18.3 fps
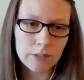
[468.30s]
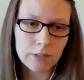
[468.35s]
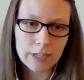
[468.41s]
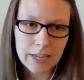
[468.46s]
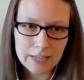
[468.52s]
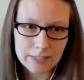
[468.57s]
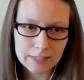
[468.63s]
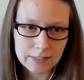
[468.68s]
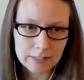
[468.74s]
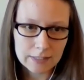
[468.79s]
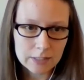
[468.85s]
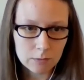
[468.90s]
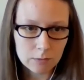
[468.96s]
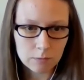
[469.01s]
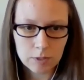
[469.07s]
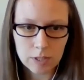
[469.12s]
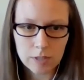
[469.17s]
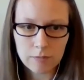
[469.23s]
is more of a
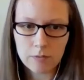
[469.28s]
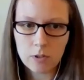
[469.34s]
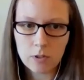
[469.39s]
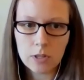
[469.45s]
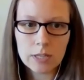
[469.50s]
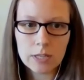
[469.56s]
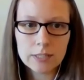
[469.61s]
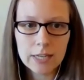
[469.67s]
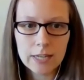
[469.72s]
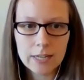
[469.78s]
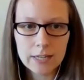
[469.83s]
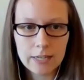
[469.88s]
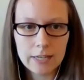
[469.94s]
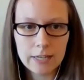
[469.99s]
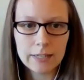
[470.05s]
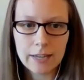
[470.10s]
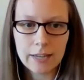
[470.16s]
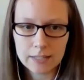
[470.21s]
case list that will give you
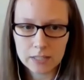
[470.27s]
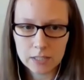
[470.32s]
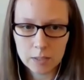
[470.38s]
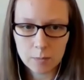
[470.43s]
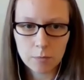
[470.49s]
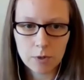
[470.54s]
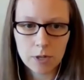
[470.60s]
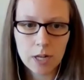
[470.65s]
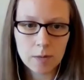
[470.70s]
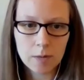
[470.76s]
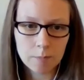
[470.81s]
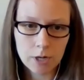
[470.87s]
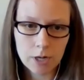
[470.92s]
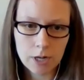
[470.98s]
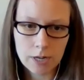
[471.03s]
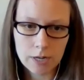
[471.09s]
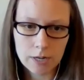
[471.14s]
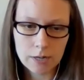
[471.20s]
the attending, case
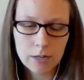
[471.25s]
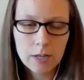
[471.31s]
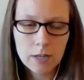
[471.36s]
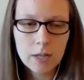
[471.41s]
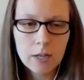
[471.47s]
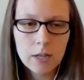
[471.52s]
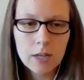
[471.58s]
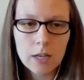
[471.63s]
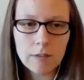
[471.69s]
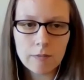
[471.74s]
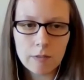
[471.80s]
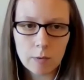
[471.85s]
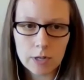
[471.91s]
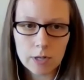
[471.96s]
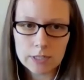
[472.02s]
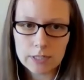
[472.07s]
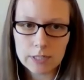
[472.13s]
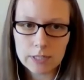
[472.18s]
number, and MRN
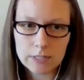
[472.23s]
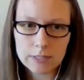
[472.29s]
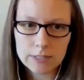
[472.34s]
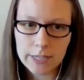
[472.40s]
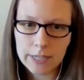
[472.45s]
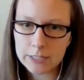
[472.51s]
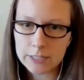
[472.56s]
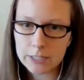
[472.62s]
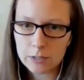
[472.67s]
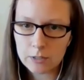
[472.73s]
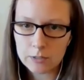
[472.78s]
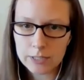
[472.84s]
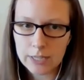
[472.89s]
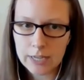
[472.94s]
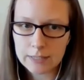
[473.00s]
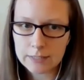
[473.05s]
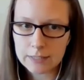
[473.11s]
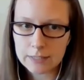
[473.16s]
if you want to dig
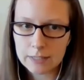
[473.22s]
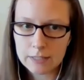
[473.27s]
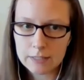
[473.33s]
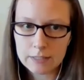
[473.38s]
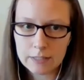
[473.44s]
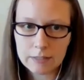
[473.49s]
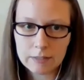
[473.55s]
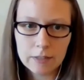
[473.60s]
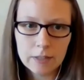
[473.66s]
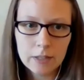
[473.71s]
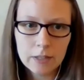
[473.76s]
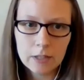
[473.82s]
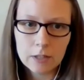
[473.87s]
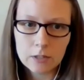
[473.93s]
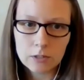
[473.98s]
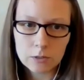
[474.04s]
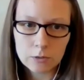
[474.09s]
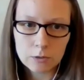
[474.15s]
into those cases
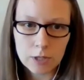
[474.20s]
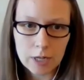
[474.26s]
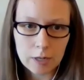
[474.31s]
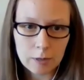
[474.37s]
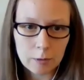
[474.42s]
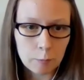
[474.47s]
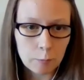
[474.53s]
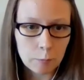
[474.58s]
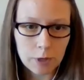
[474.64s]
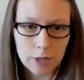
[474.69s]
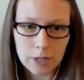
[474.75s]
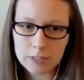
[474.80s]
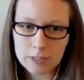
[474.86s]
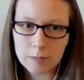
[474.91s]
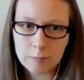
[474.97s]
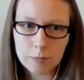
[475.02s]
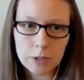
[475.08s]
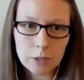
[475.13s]
and try to
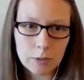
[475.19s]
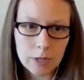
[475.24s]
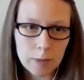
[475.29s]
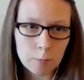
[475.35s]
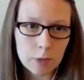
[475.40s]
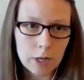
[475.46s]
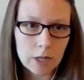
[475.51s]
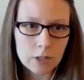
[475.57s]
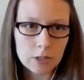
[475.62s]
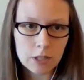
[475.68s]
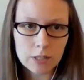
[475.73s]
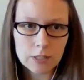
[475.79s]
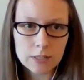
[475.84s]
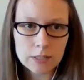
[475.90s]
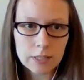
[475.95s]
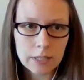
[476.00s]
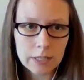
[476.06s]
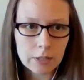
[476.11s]
work on some QI
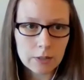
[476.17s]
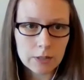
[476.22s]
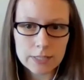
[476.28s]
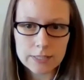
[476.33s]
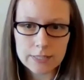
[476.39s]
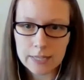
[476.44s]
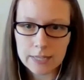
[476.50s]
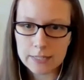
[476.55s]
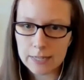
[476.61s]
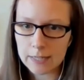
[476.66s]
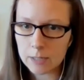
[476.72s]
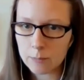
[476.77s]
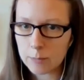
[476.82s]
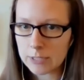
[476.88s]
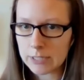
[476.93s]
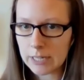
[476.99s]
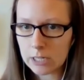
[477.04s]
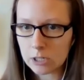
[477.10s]
projects to increase
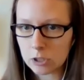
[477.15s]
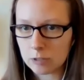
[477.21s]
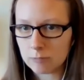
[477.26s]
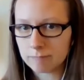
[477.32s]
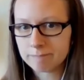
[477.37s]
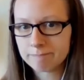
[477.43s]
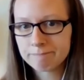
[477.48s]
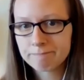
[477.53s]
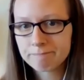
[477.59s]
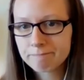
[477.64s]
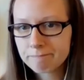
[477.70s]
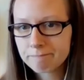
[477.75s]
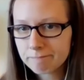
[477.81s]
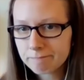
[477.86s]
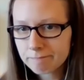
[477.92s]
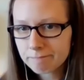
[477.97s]
that documentation.